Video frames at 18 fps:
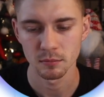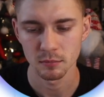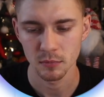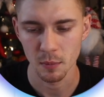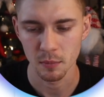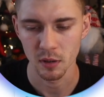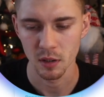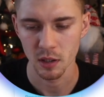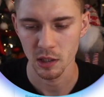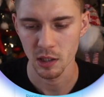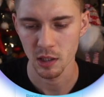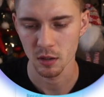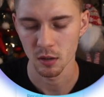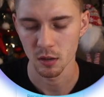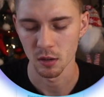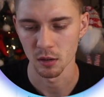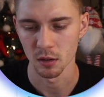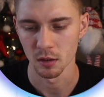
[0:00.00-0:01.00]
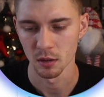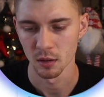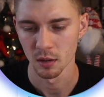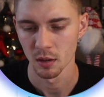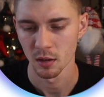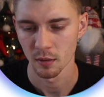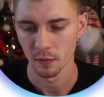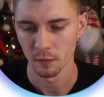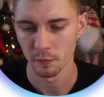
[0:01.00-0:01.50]
I'm going to click on
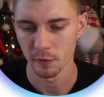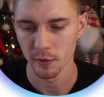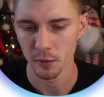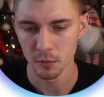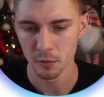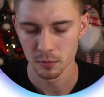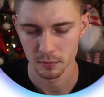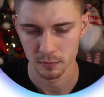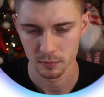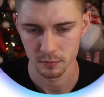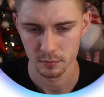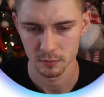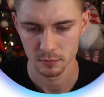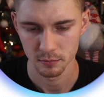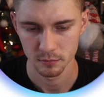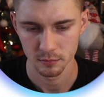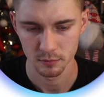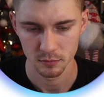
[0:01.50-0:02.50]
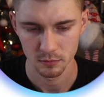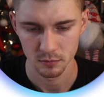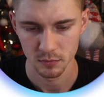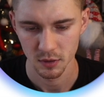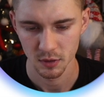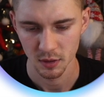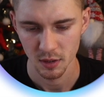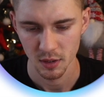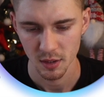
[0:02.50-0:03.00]
view.
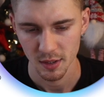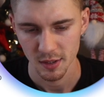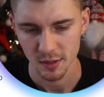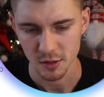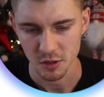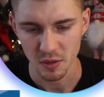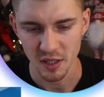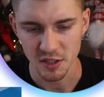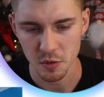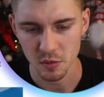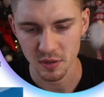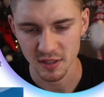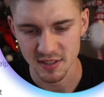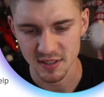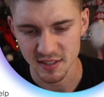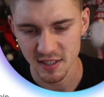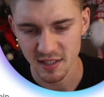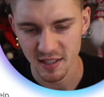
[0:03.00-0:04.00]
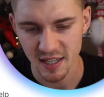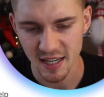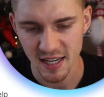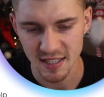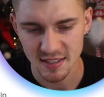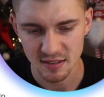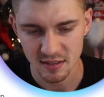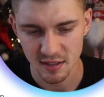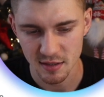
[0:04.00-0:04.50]
So as you can see,
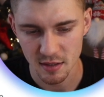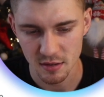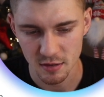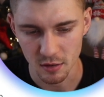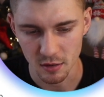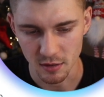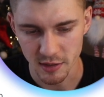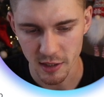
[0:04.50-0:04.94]
guys, this is our